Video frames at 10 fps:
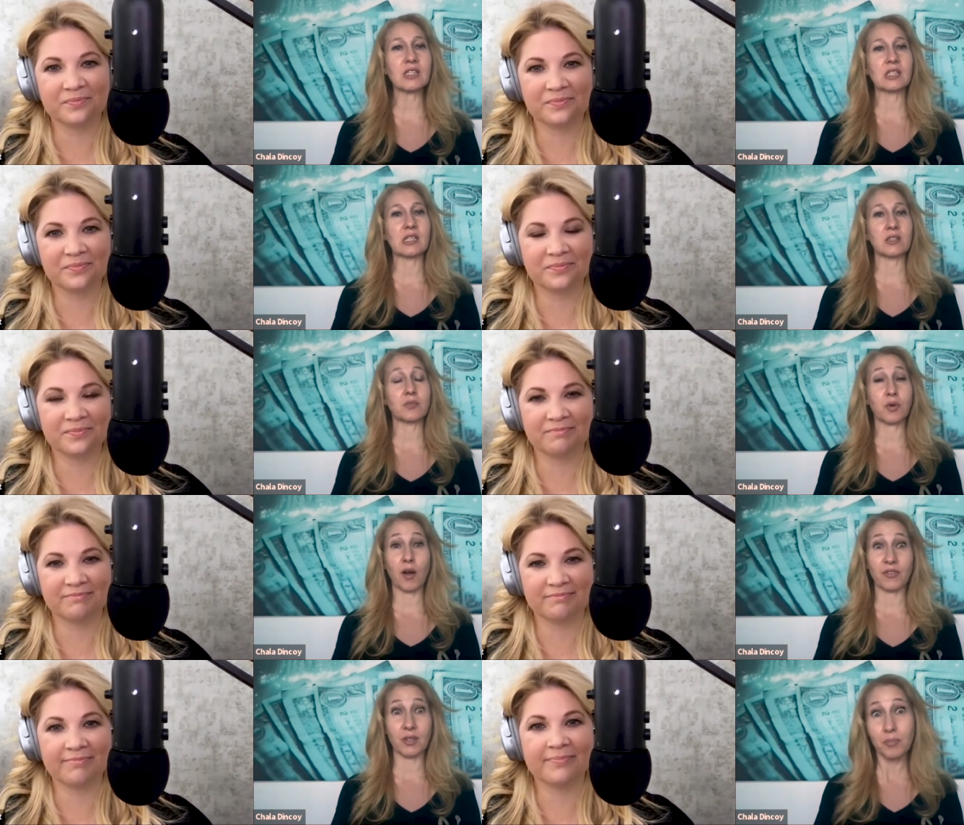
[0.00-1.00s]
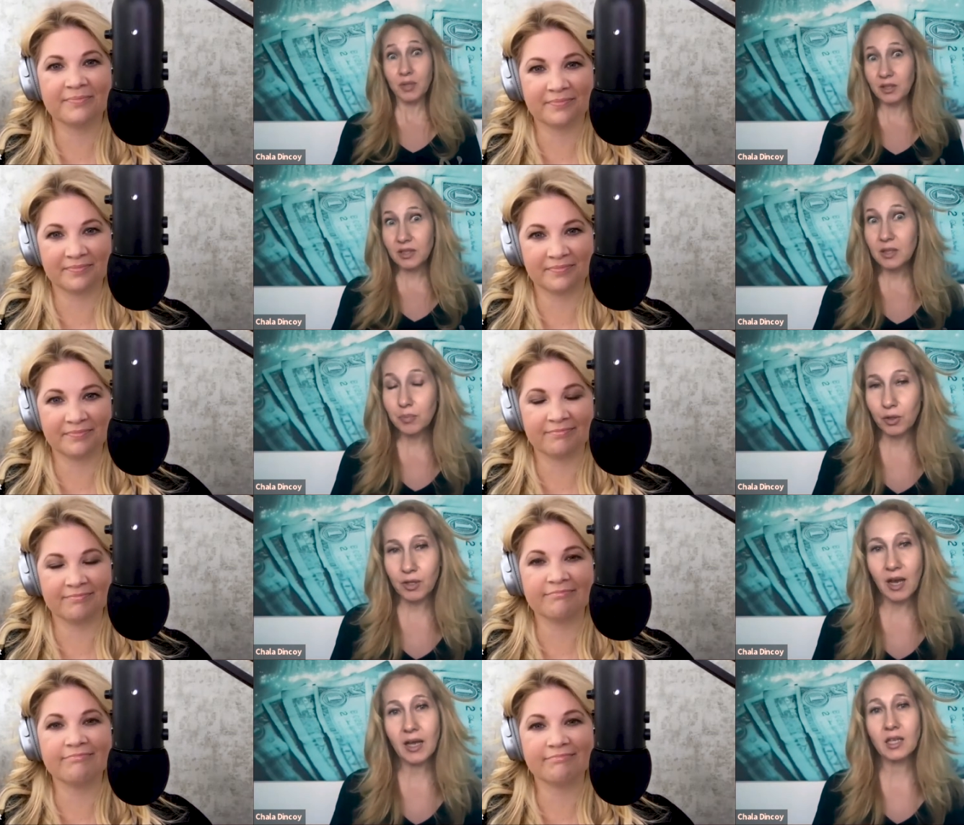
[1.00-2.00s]
Speaker 1: Is it profitability per
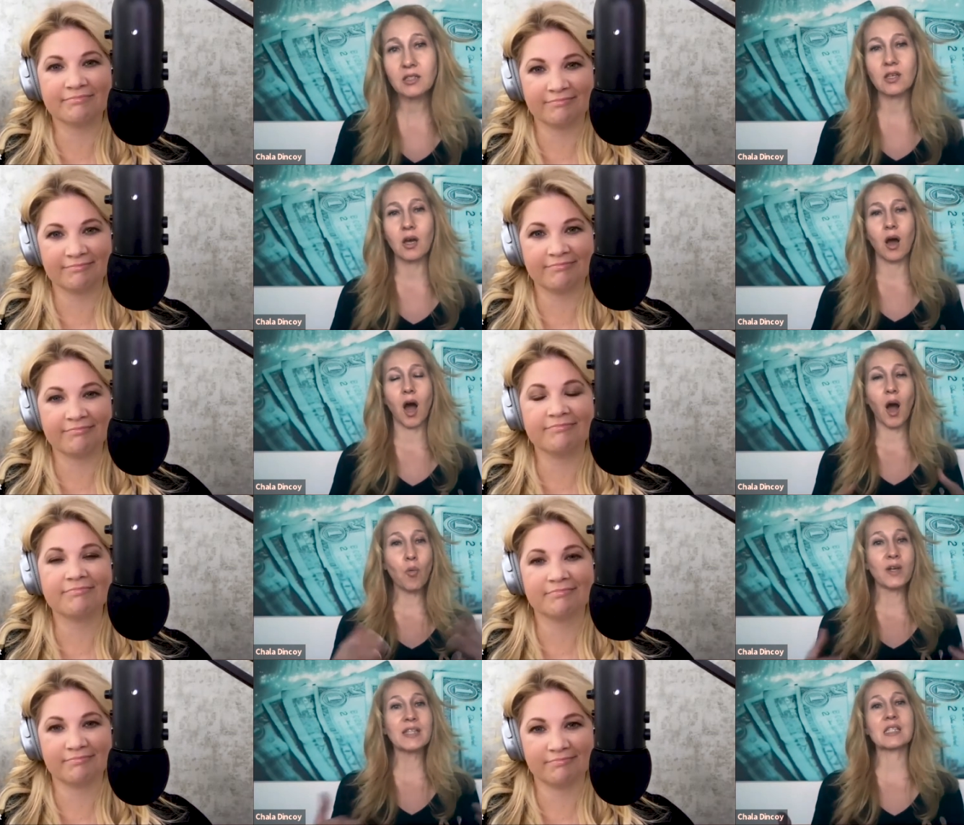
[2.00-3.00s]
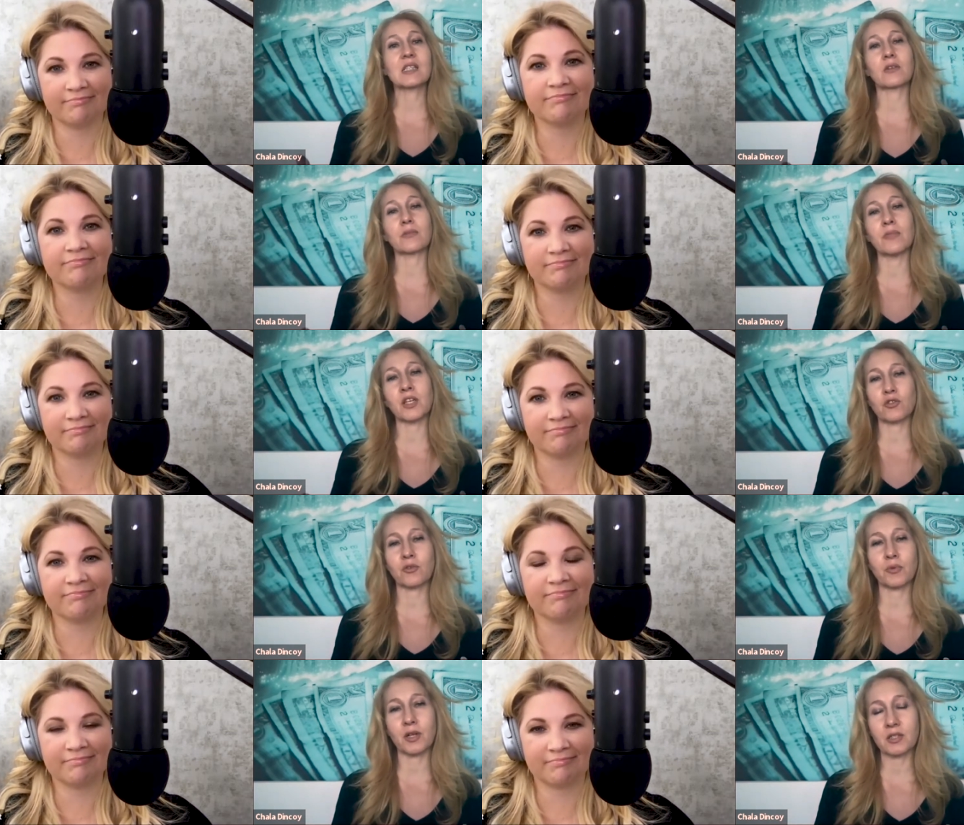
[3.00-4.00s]
night? what is their measure
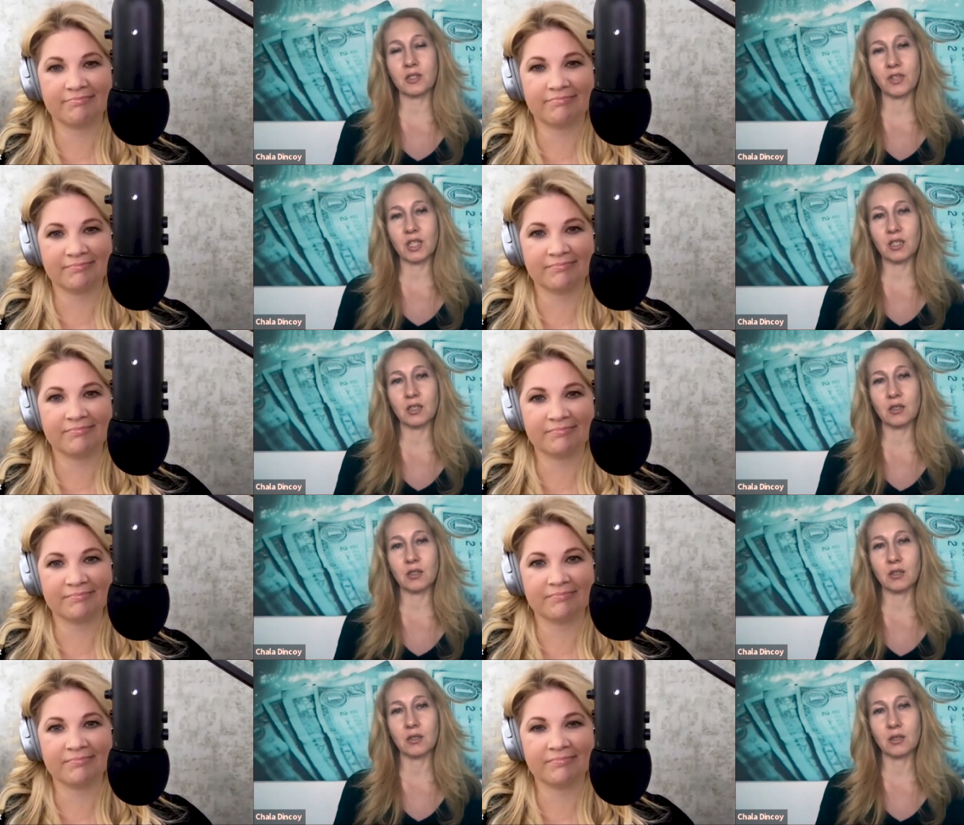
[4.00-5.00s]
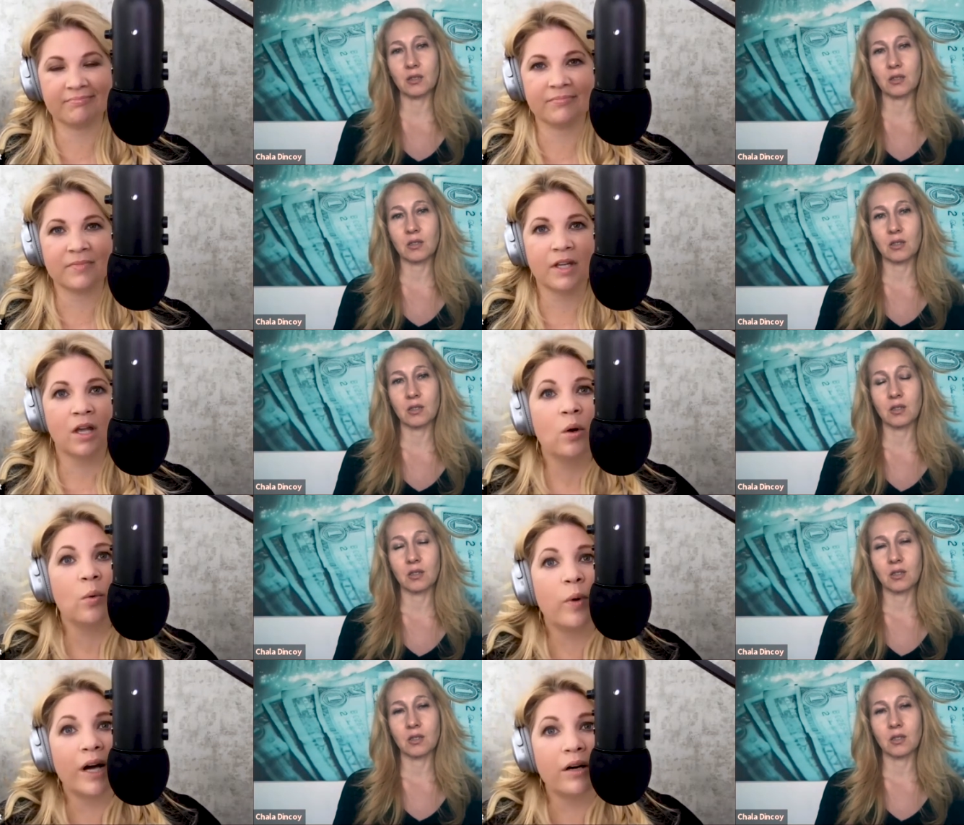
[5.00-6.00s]
of productivity?
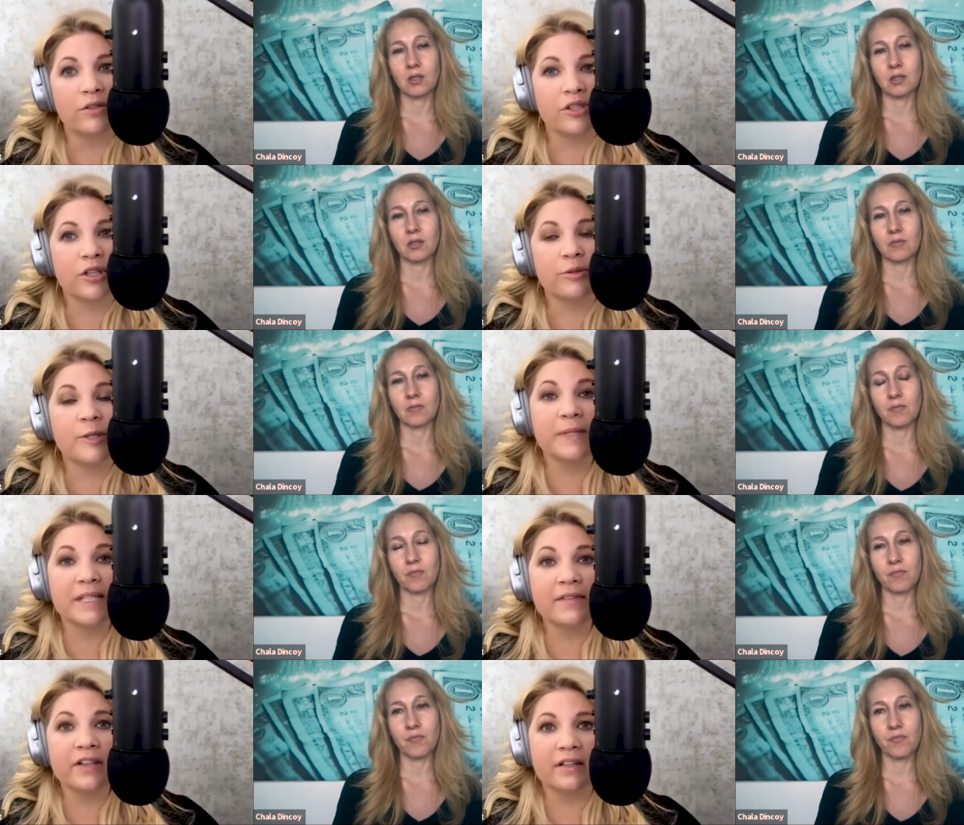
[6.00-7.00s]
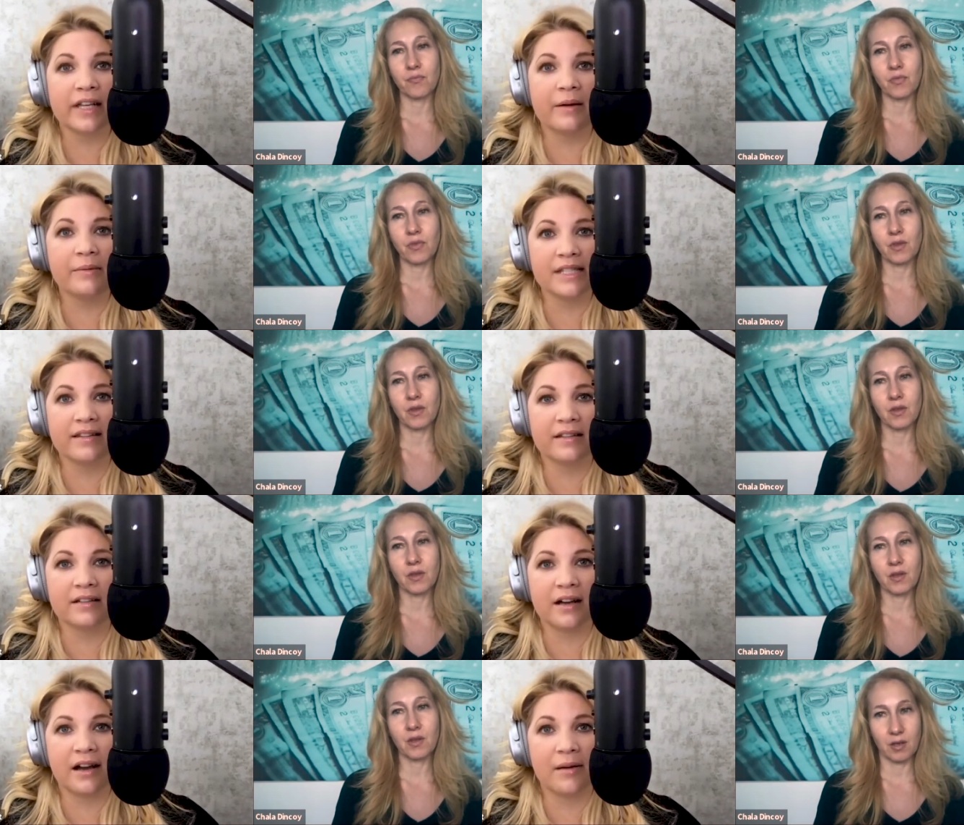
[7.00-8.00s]
Speaker 2: Well, so specifically, I was in
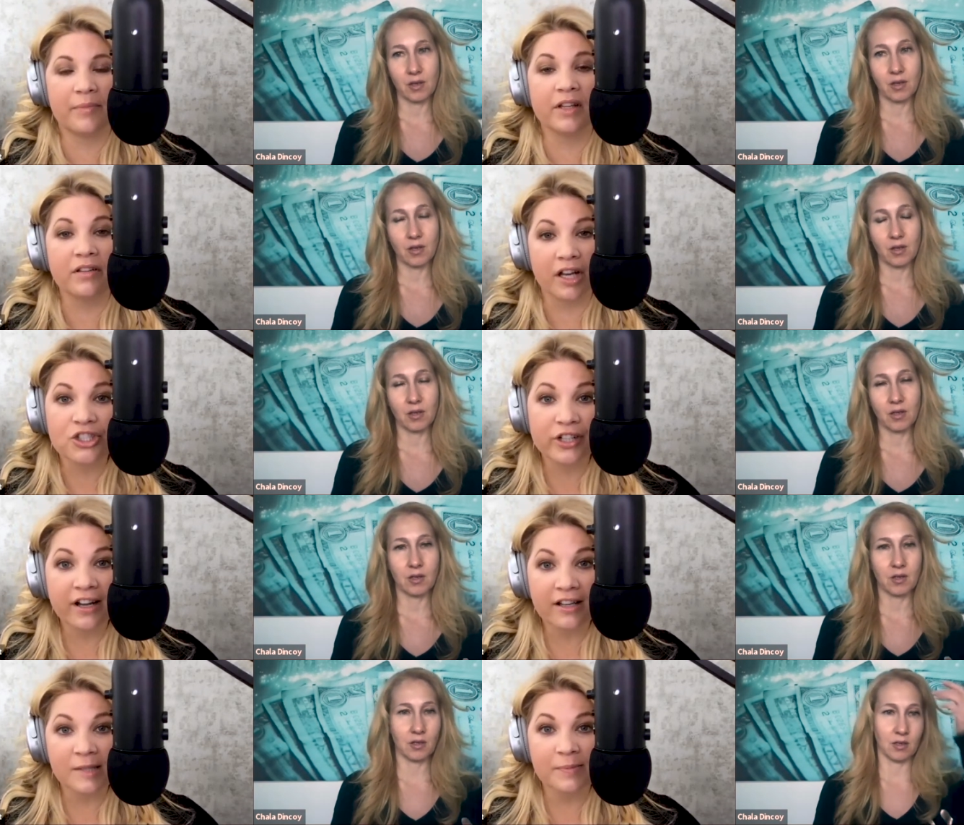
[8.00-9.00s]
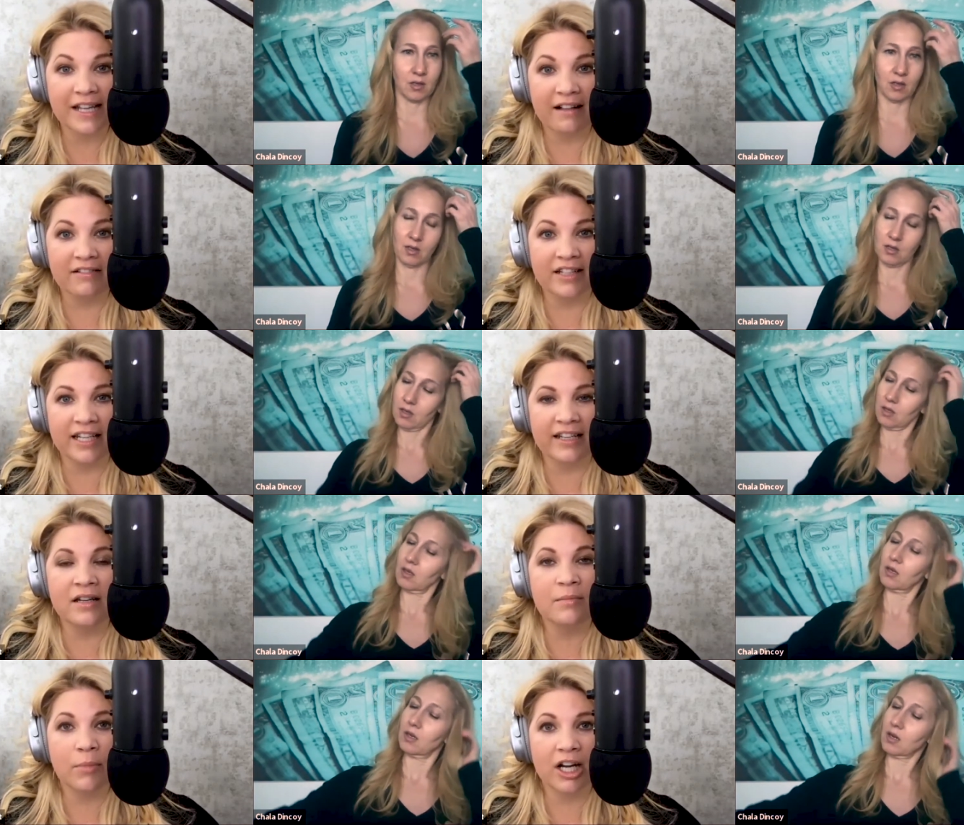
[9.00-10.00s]
the um, the luxury hospitality
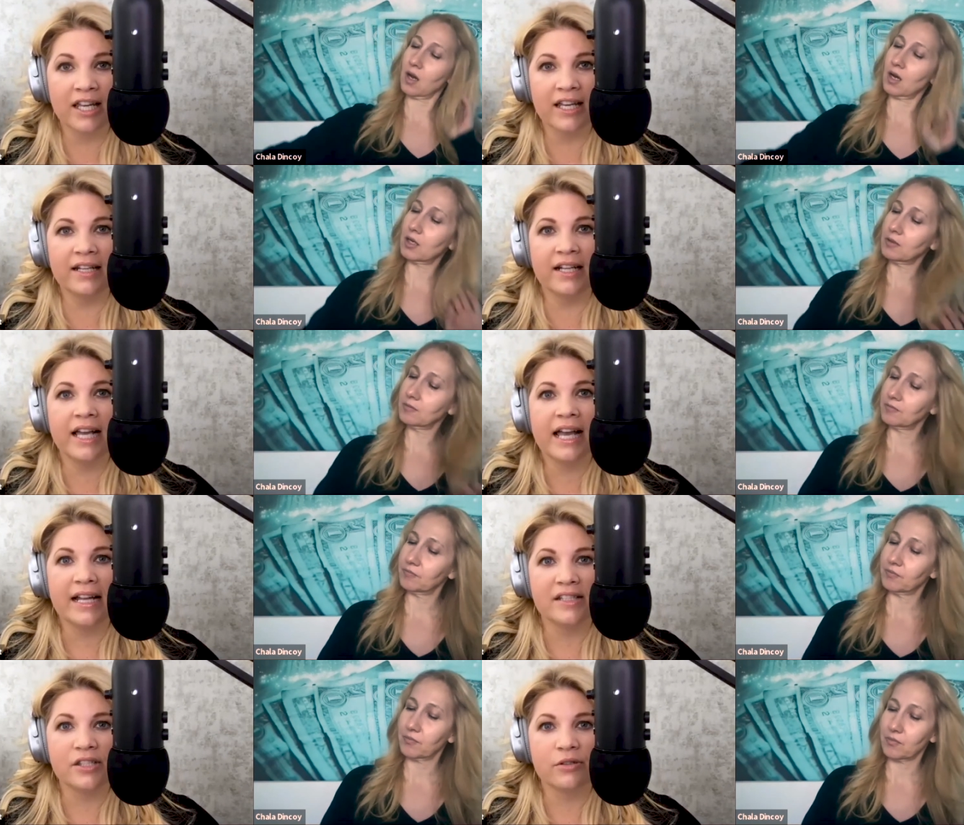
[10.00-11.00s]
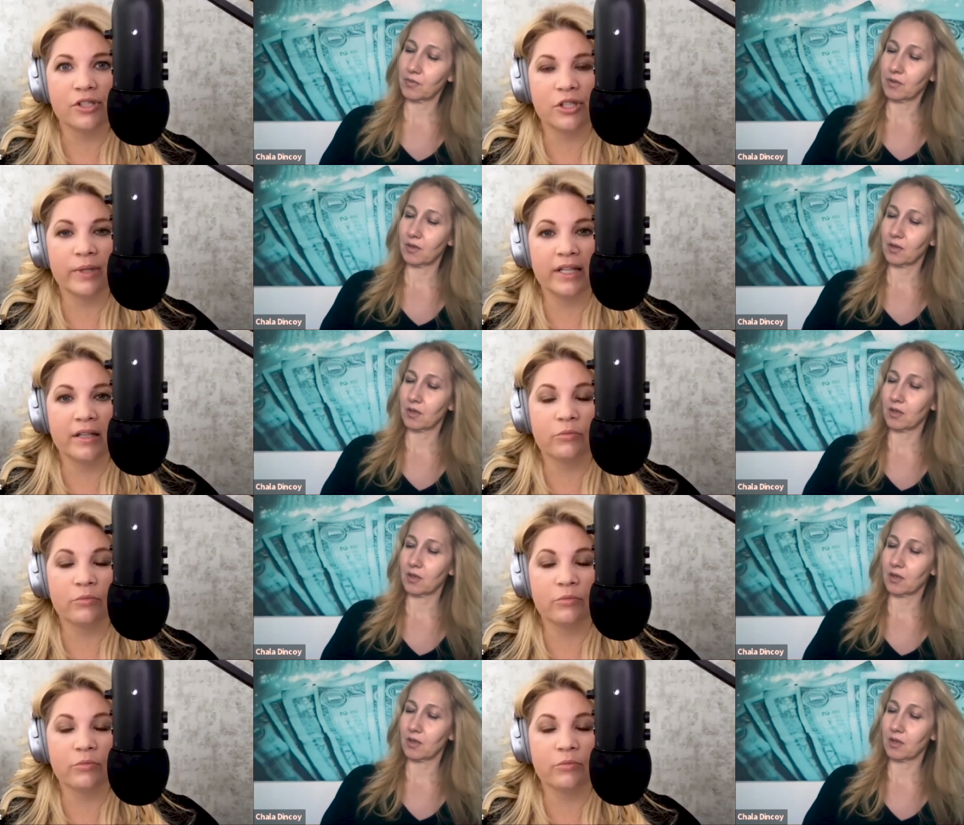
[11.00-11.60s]
market, uh-huh. And so doing